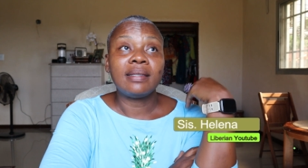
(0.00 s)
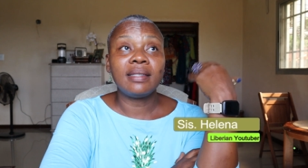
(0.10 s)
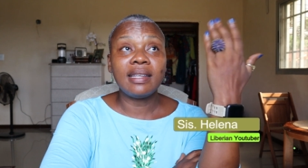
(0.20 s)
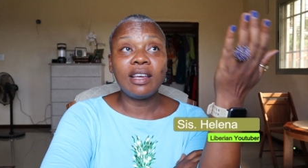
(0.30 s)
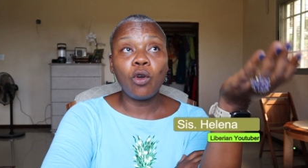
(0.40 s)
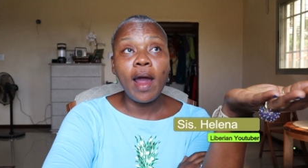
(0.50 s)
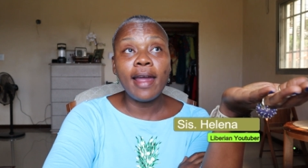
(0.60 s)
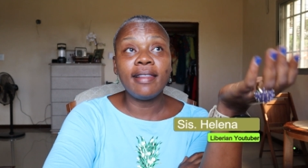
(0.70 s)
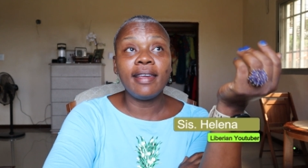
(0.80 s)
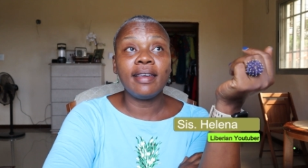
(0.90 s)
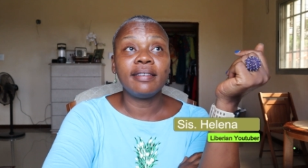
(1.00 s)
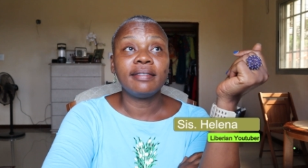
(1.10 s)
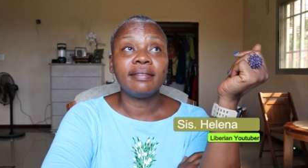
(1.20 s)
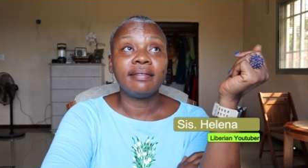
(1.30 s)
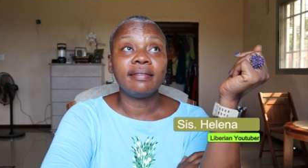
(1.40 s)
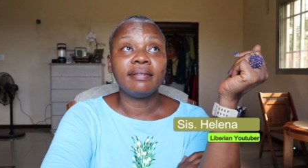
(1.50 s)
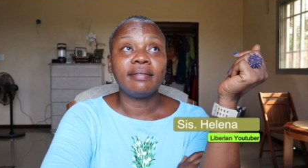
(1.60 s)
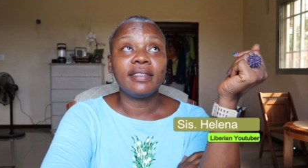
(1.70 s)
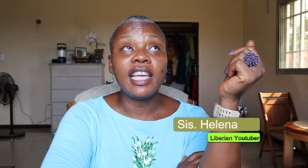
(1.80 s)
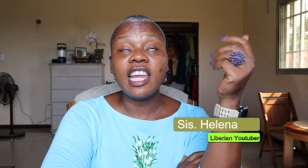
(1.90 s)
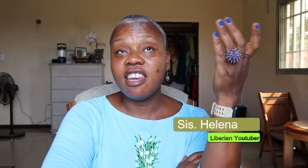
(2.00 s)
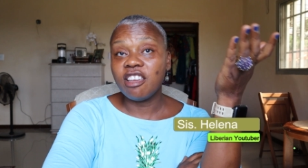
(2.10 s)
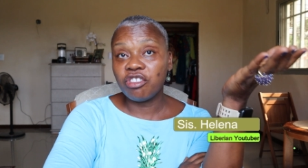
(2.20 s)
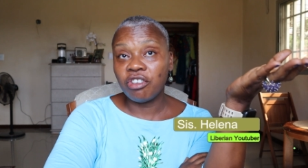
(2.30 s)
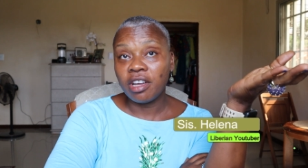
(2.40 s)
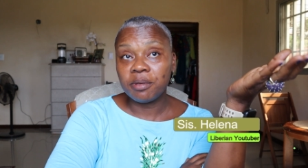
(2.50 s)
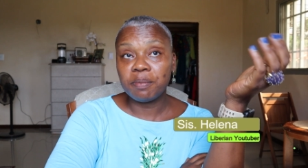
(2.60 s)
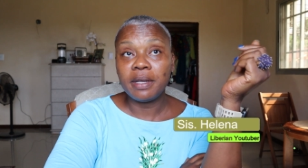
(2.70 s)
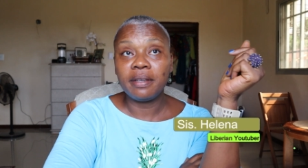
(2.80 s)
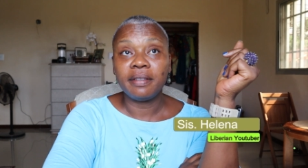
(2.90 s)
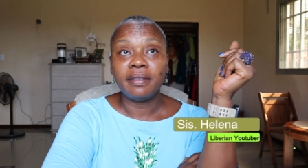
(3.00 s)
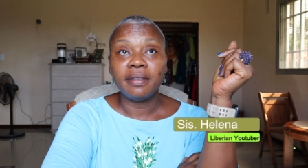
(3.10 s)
Sitting quietly, in nature helps me.